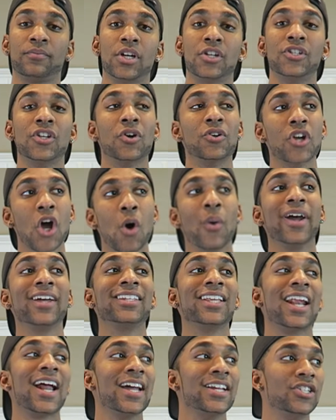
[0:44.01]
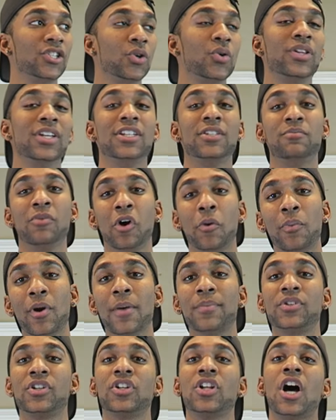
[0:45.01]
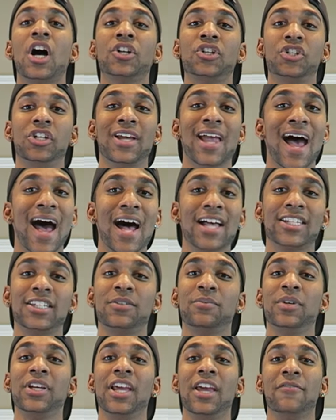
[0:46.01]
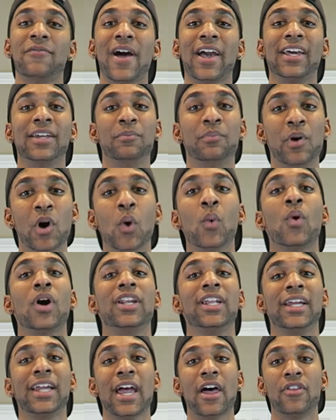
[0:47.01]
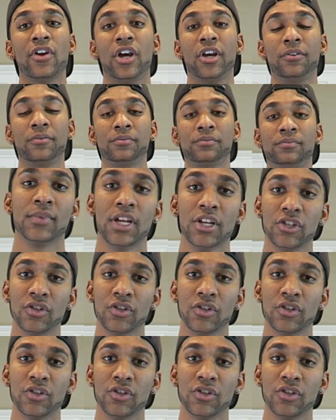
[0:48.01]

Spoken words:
So knowing that I do these meal preps a lot, she asked me if I can put one together.